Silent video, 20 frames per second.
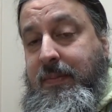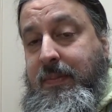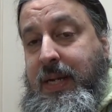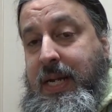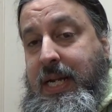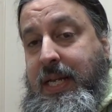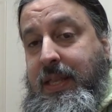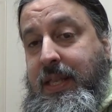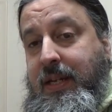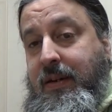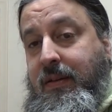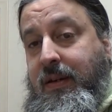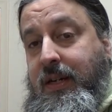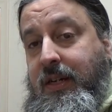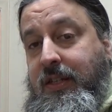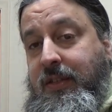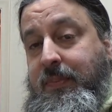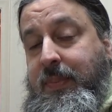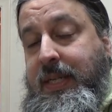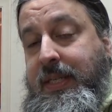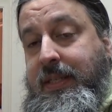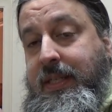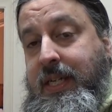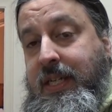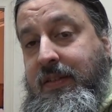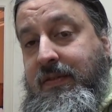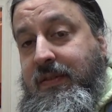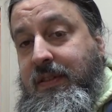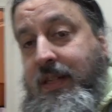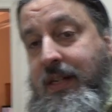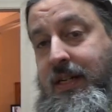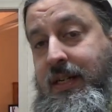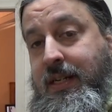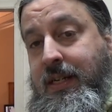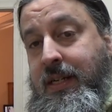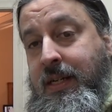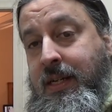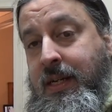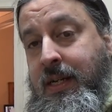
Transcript: Bang Theory, also B T S vlog.